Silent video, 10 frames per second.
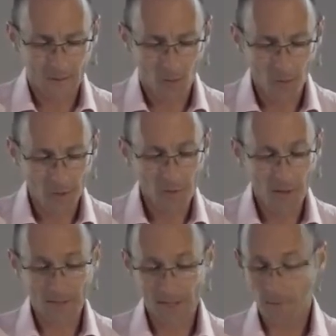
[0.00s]
Or you might
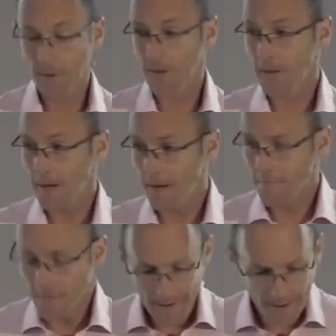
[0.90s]
be someone with a, a
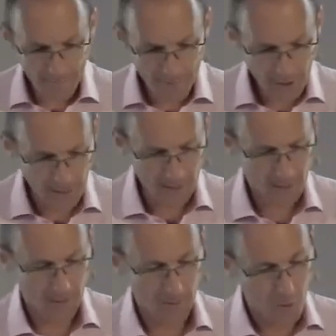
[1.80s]
very average
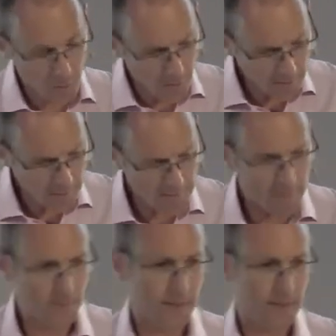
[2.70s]
income, a growing
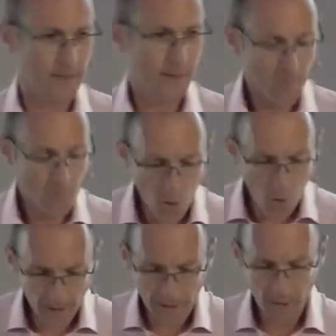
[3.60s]
family,
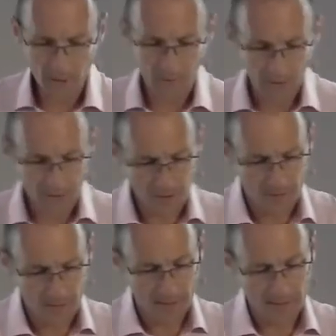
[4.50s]
mortgage, bills to
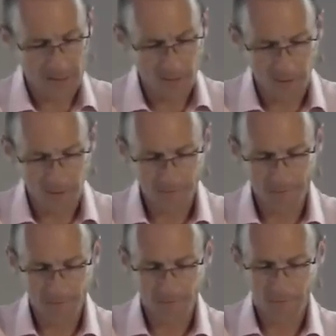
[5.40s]
pay, and so on.
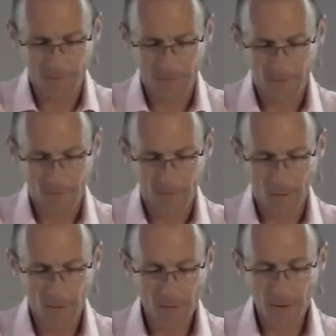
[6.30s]
Or
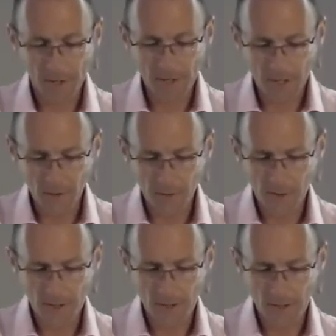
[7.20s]
maybe you're a single
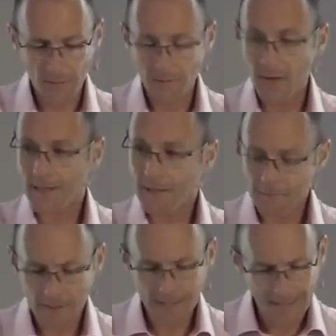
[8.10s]
person, you're providing for
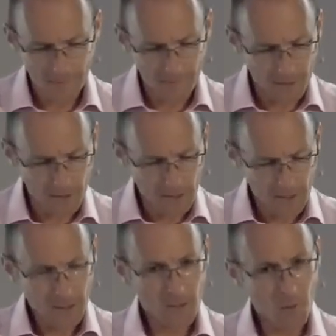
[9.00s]
yourself, and you,
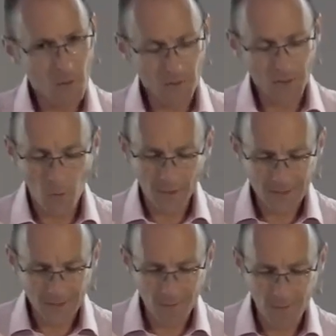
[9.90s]
you're wondering what is
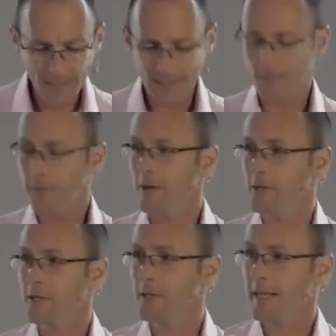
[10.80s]
the right approach
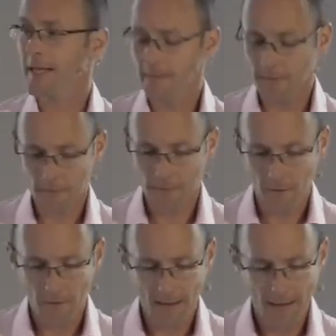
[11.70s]
to saving
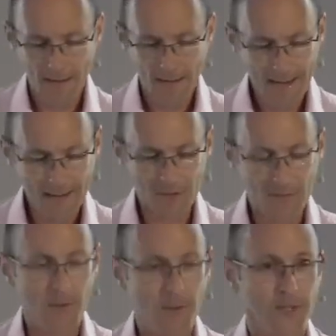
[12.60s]
for that house
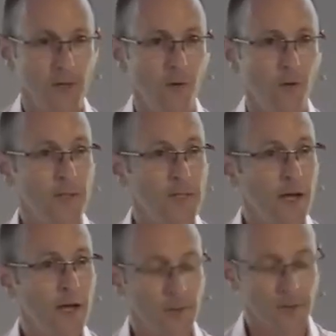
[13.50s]
deposit or
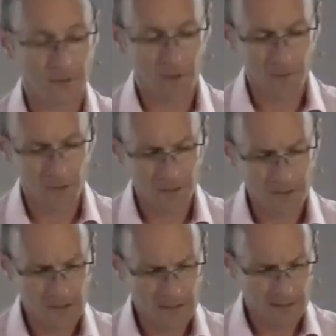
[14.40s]
retirement or
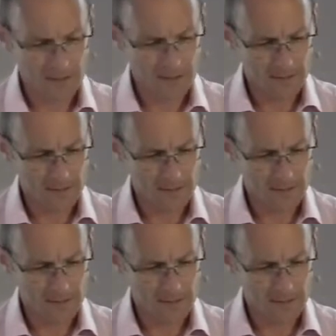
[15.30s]
emergencies.